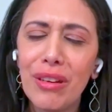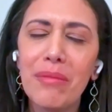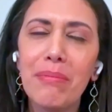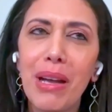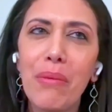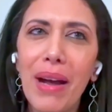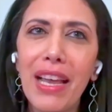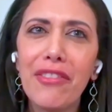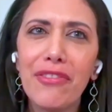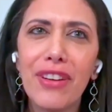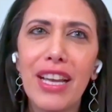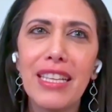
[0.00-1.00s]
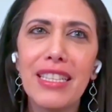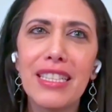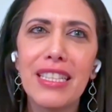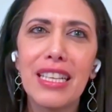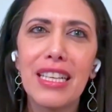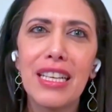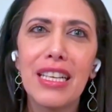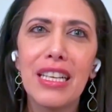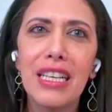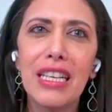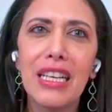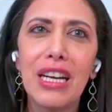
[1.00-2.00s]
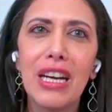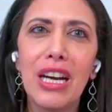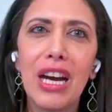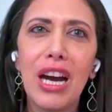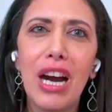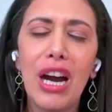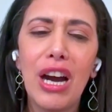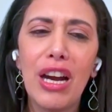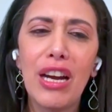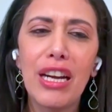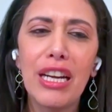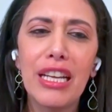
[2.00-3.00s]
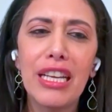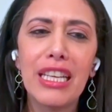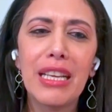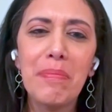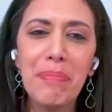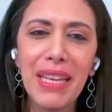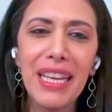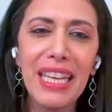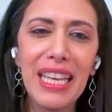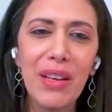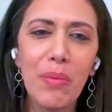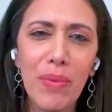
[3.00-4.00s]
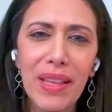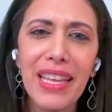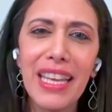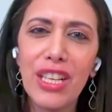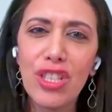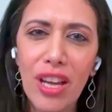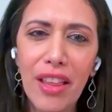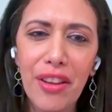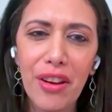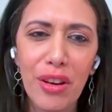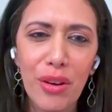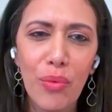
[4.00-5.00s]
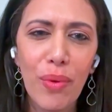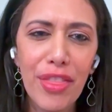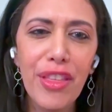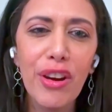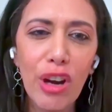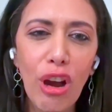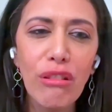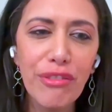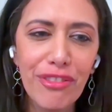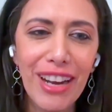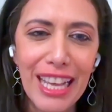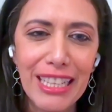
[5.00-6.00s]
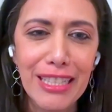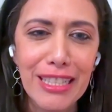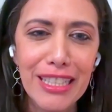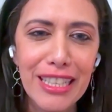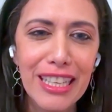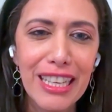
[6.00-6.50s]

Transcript: my white friends are competing with each other, with their own friends."